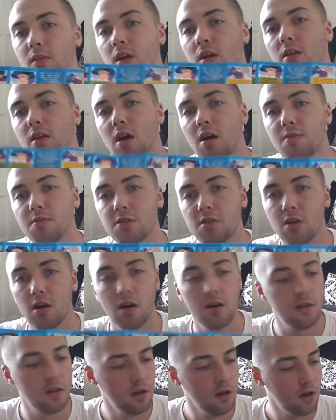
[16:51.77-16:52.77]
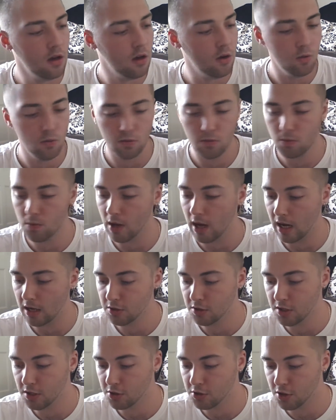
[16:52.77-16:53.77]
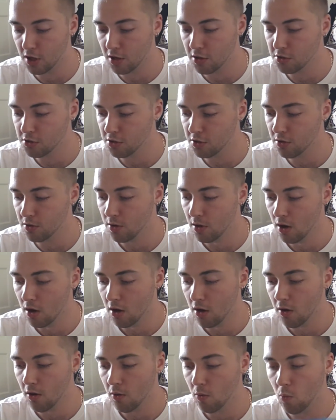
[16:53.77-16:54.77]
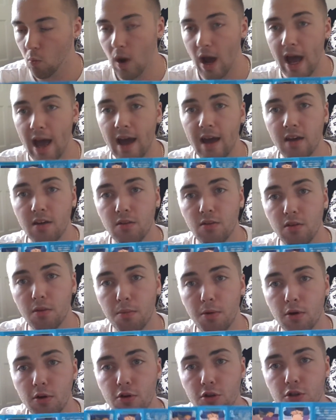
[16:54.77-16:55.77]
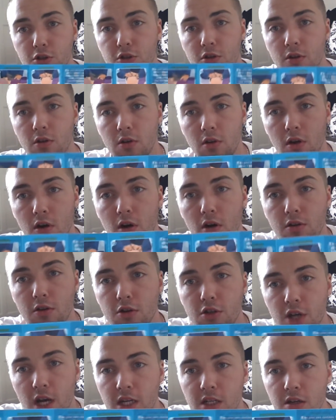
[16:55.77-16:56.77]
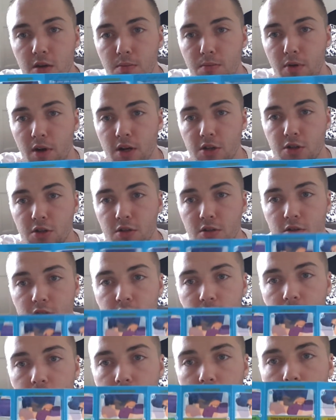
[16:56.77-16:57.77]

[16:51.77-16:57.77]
and the other side actually shows you where to push on the chest compressions,